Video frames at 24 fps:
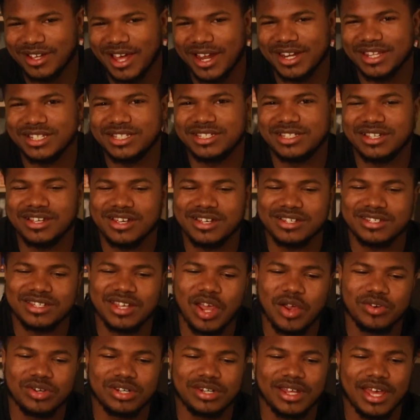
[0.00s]
the judge
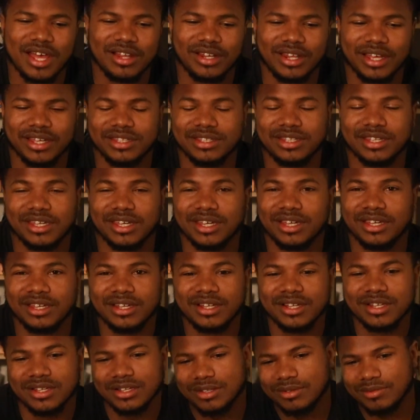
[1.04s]
turned it down. Like, yeah,
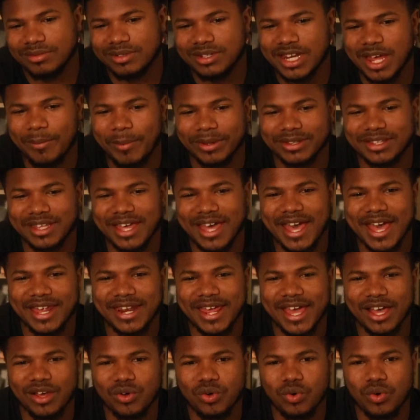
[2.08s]
we're not about to have
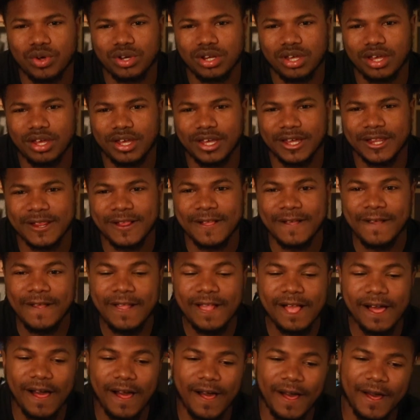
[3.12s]
that going on.
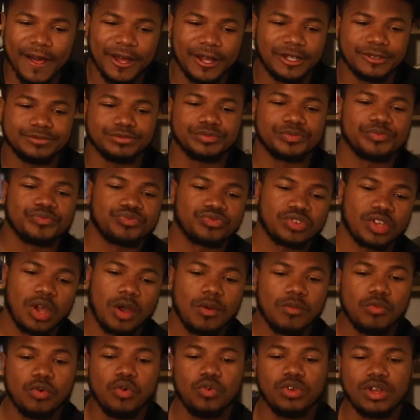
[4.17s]

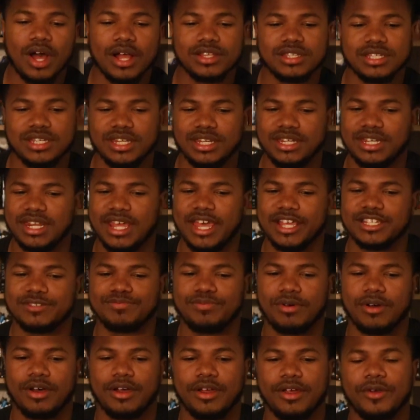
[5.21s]
Moving on to the next
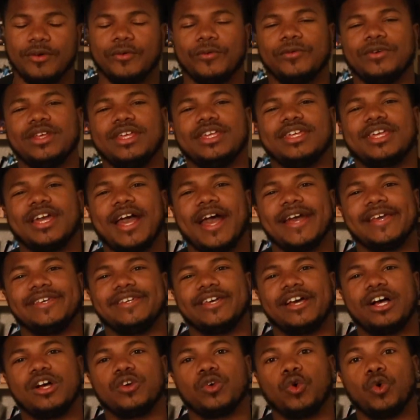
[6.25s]
part, we got
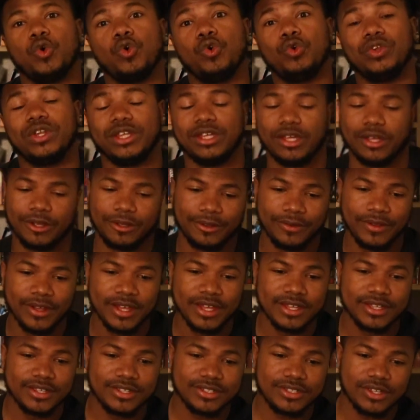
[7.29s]
young Julio.
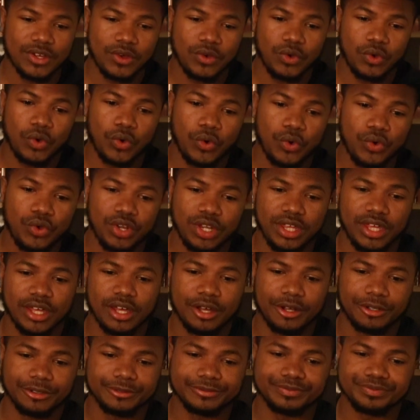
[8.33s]
So
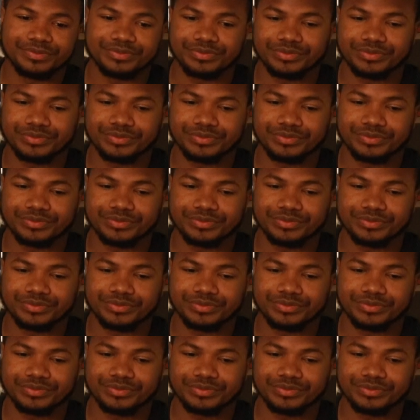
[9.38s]
Julio.